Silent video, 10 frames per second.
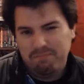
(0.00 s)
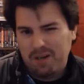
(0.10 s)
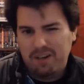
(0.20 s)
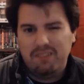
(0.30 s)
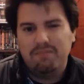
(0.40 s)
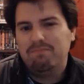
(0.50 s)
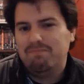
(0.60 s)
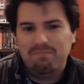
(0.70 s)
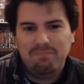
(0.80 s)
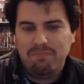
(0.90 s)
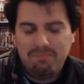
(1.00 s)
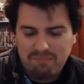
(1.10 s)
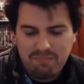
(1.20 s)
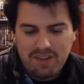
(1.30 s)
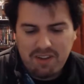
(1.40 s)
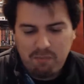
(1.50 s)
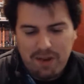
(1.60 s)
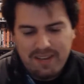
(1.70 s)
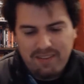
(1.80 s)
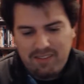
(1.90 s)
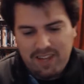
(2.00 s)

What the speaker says: but we'll just wait and